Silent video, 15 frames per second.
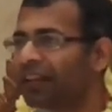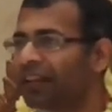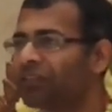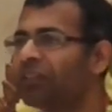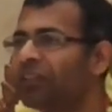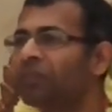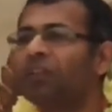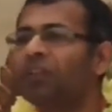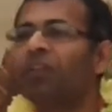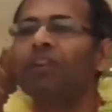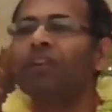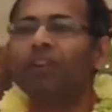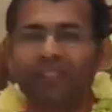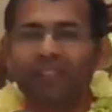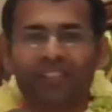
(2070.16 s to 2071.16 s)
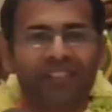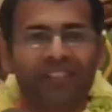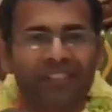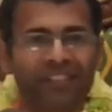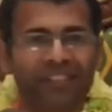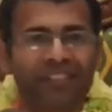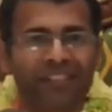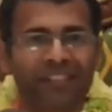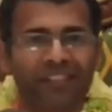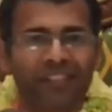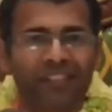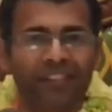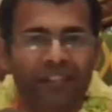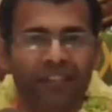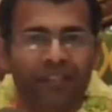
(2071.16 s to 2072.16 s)
Actually, we are all nonsense.
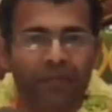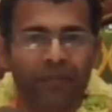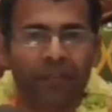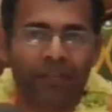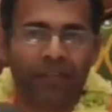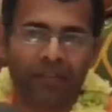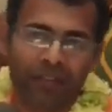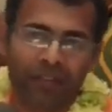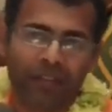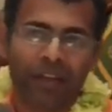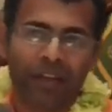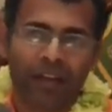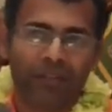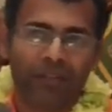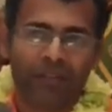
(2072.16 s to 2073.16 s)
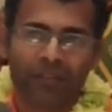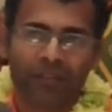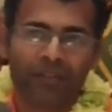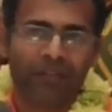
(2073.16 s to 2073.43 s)
I don't